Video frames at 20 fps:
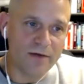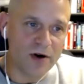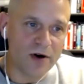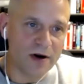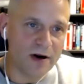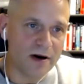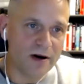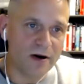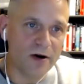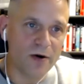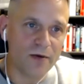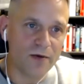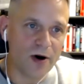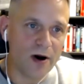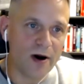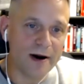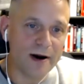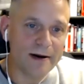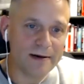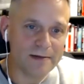ever going to go
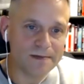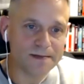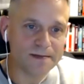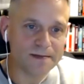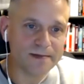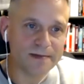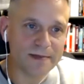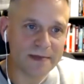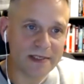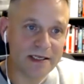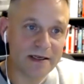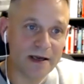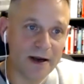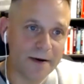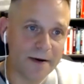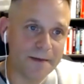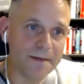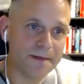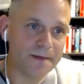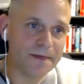wrong.
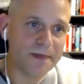So.